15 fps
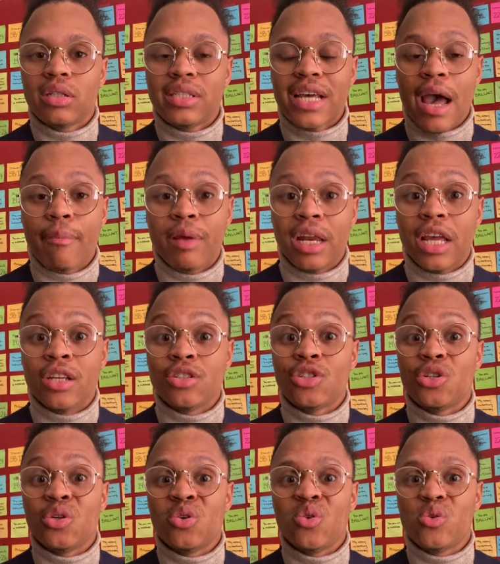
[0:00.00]
tapping
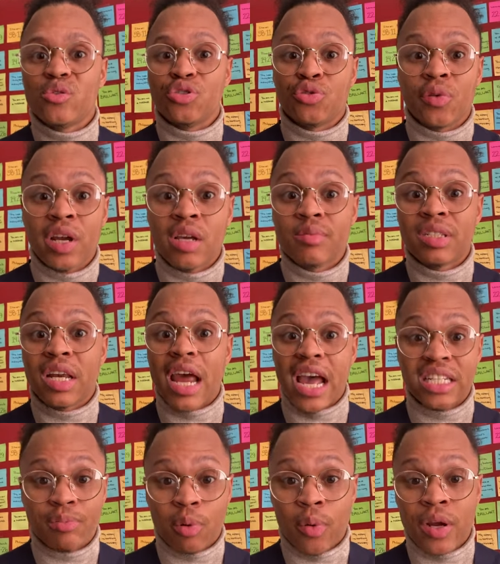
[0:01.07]
into dreams and
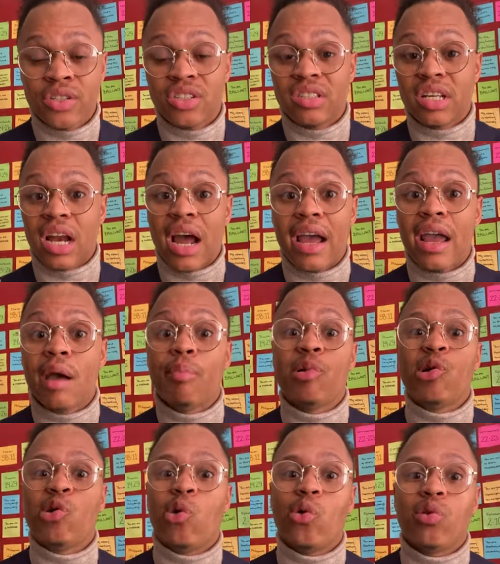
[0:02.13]
aspirations that I had
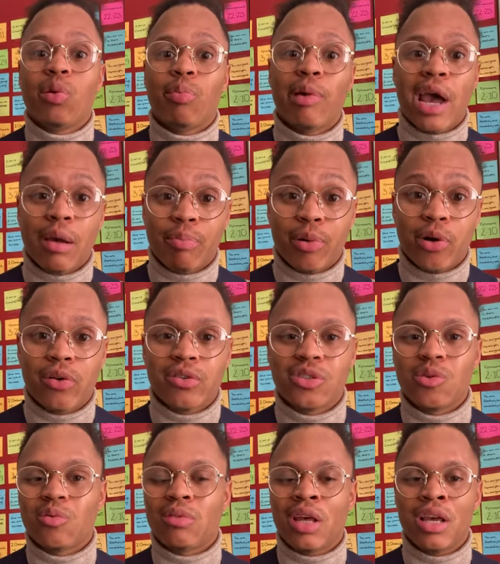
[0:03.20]
put on the back burner.
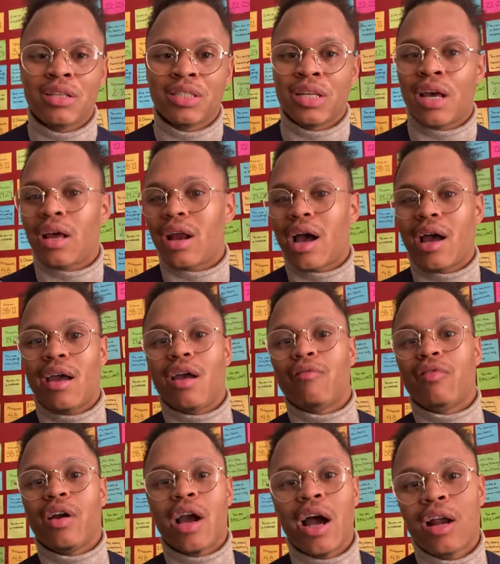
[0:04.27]
So things that I have
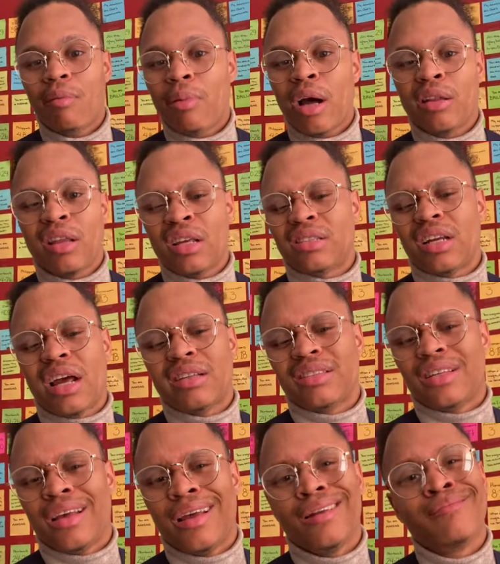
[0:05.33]
forgotten about, things that I
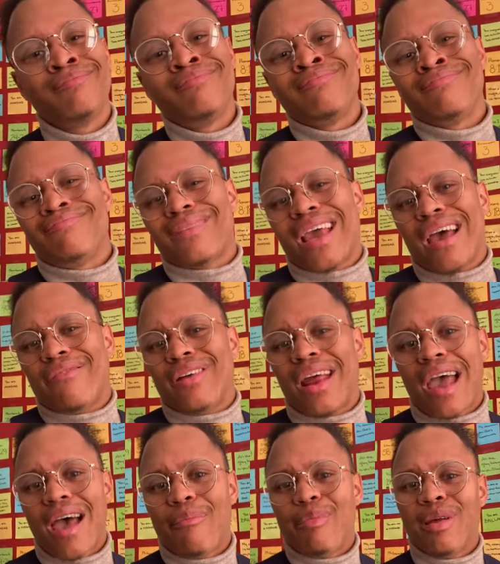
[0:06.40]
said, they haven't
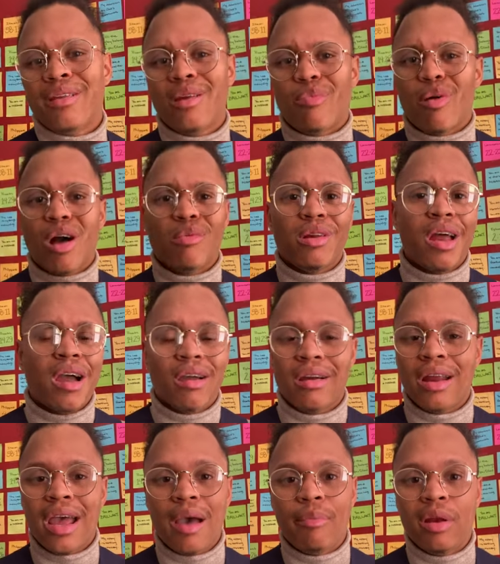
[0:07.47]
happened. They're probably not
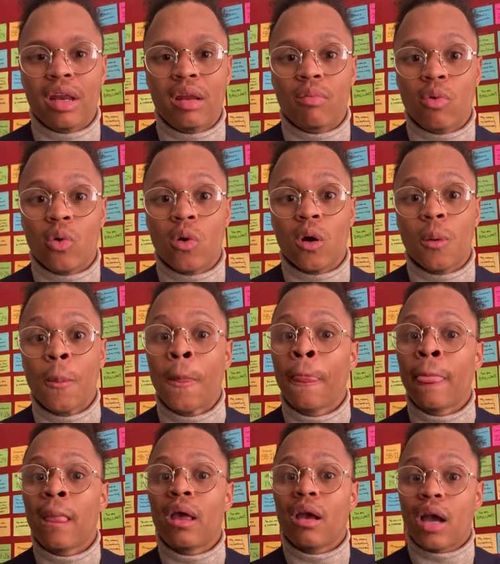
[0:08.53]
going to happen anymore.
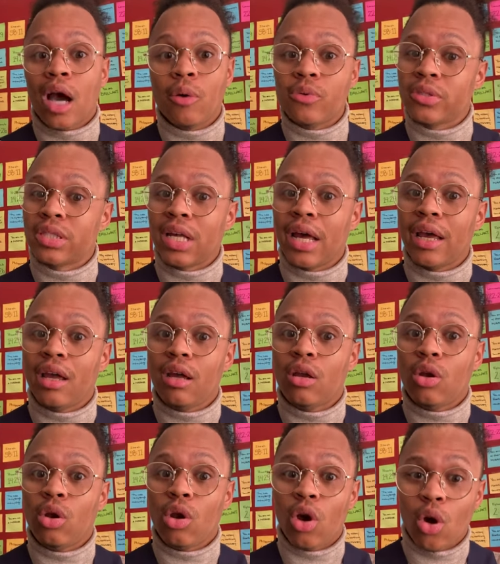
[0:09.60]
God was like,
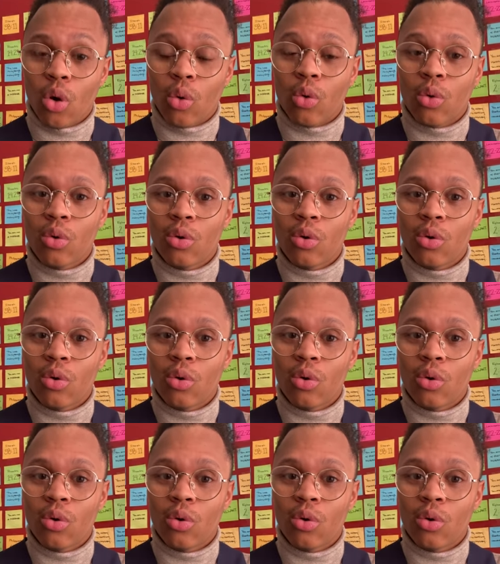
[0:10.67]
no,